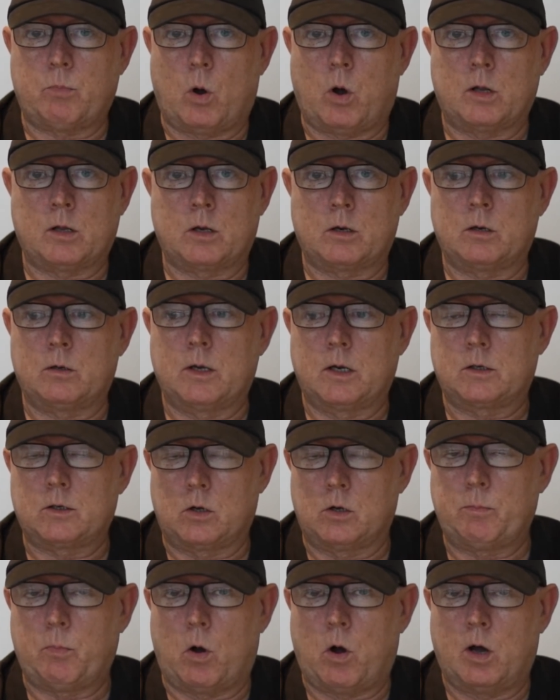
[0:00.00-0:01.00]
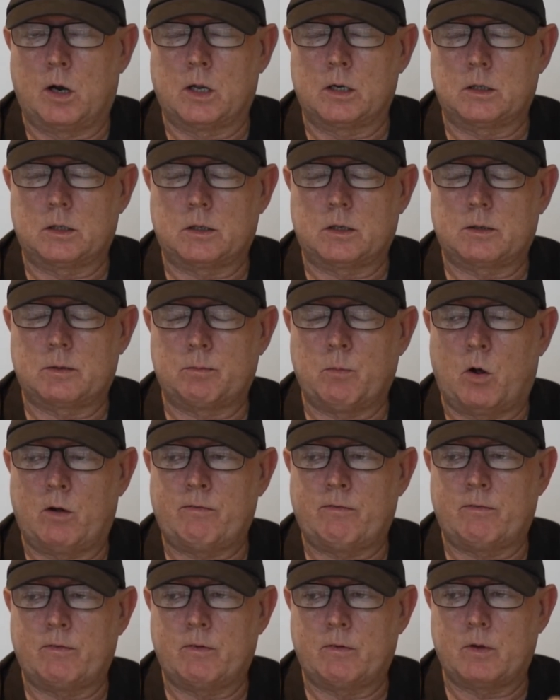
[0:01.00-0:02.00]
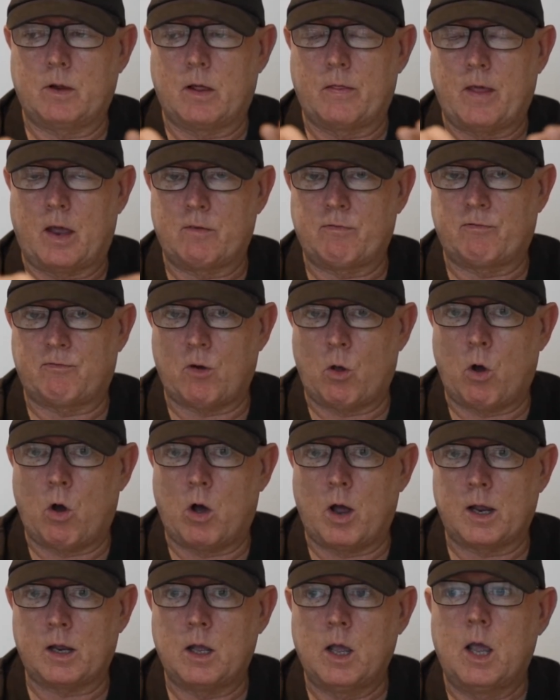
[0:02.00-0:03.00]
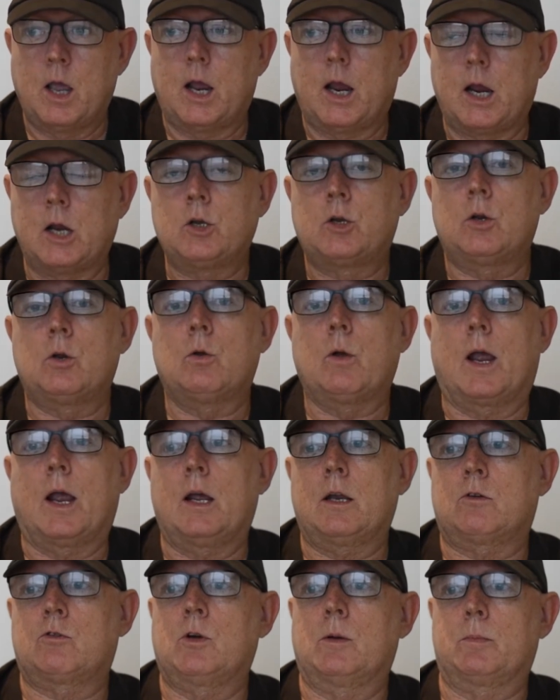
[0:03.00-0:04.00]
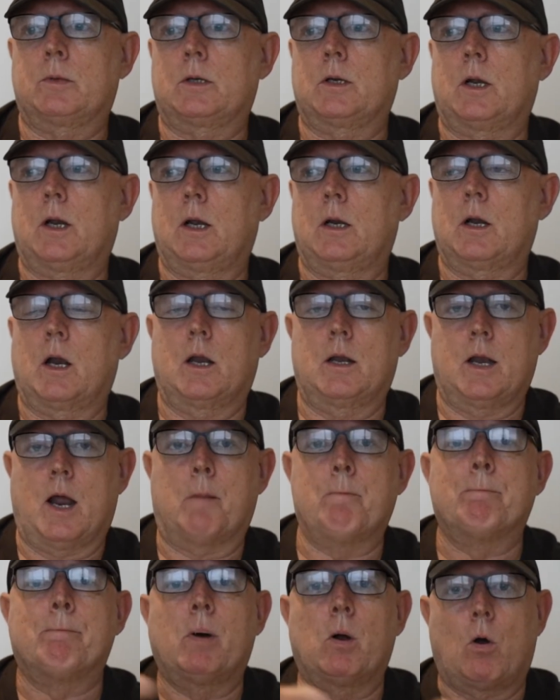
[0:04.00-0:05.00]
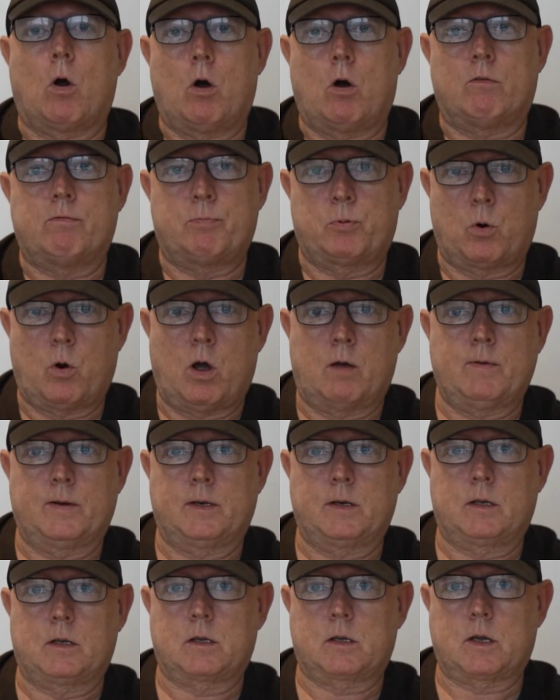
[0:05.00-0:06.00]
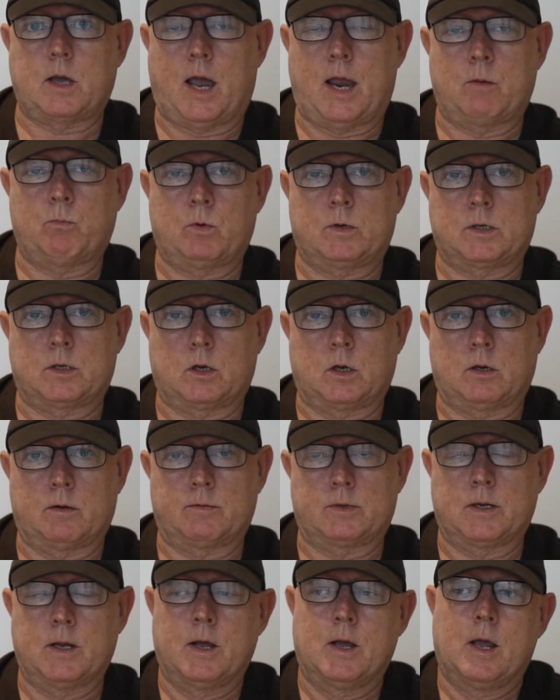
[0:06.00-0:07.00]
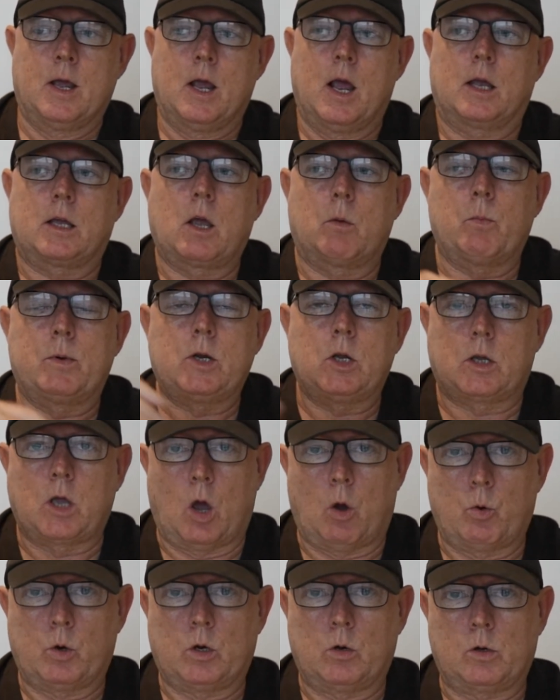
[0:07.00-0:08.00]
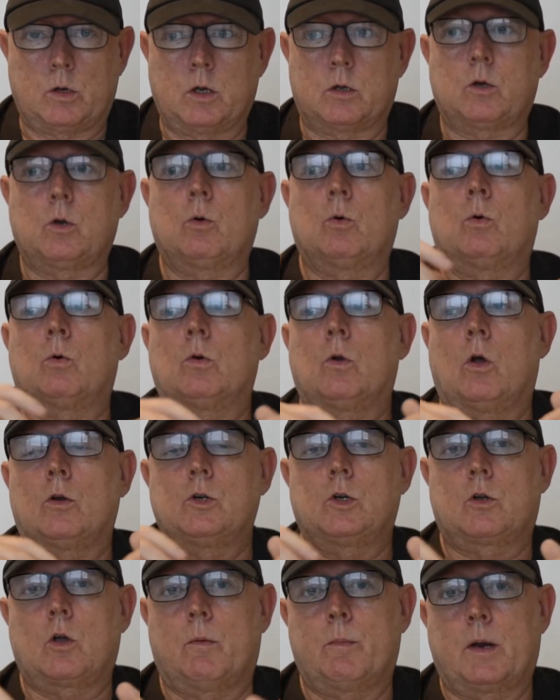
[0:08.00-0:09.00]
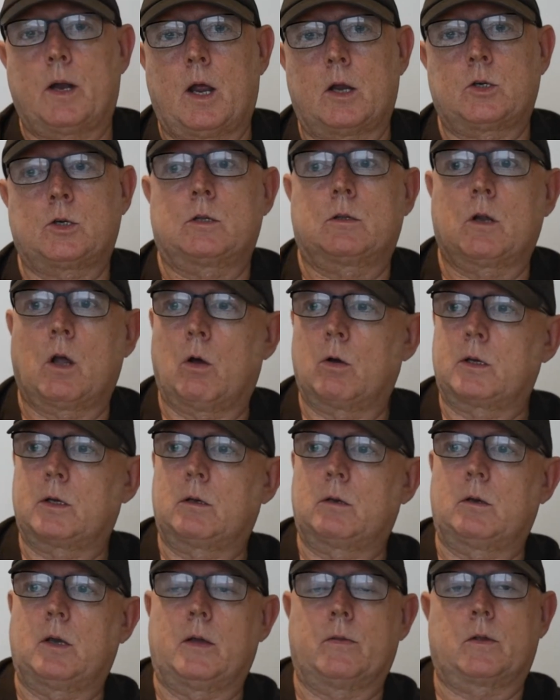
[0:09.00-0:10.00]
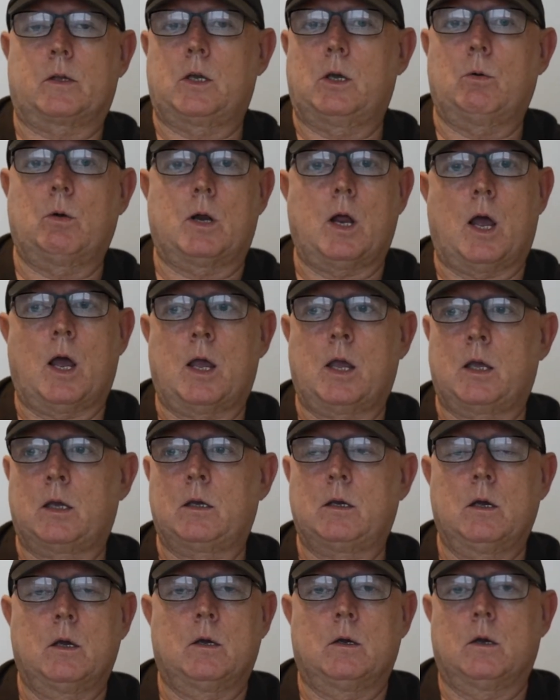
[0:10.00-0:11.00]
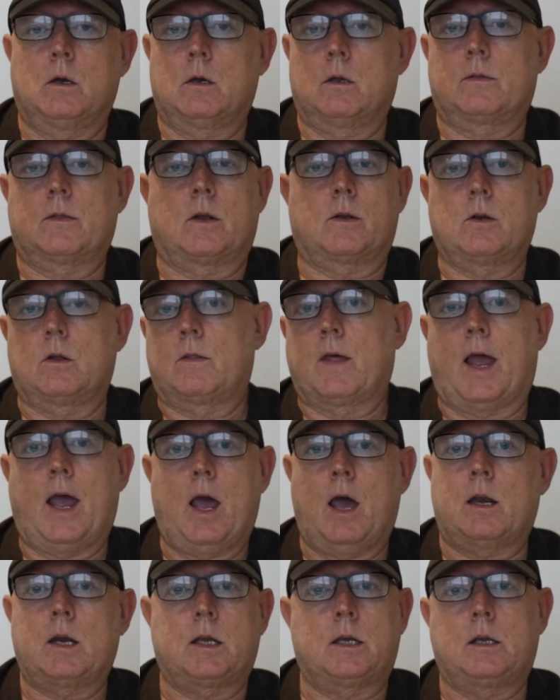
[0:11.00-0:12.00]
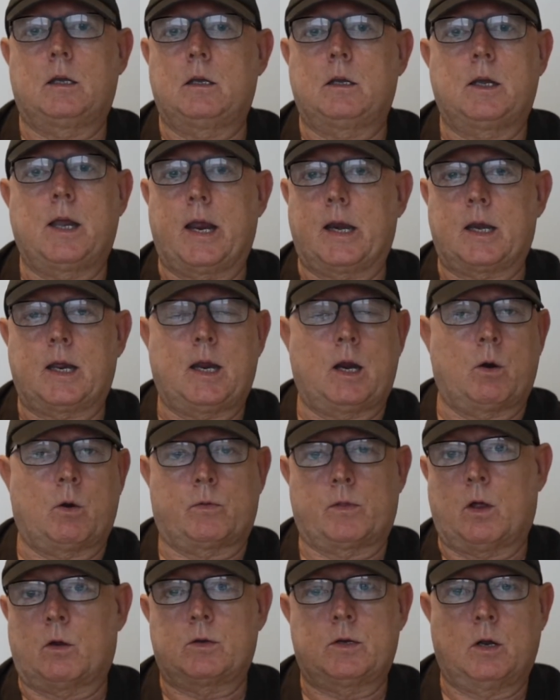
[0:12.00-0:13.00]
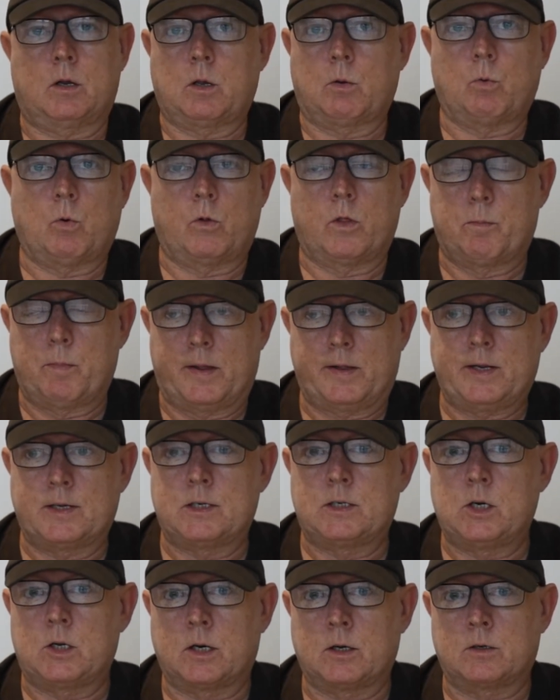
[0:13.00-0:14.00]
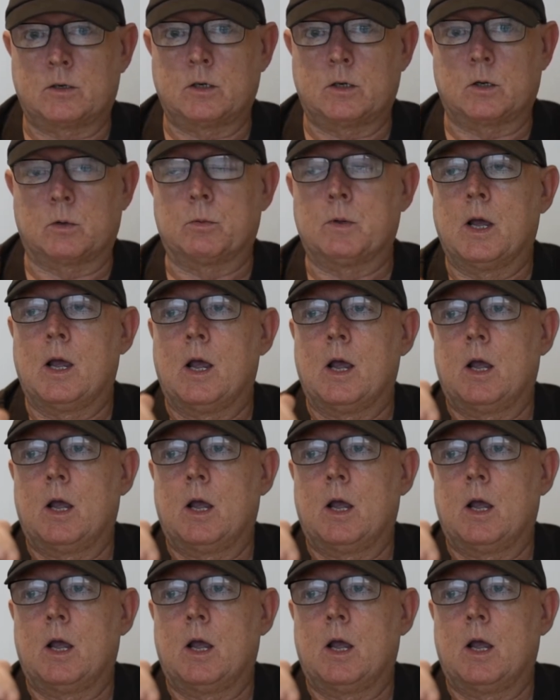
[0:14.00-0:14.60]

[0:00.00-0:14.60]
piloted. There's two pilots, and they fly into airstrips in a number of private game reserves. Again, when you go and look at your lodge accommodation, they'll, in the Q&A, they'll do the how to get here, and they'll tell you all the methods you can do.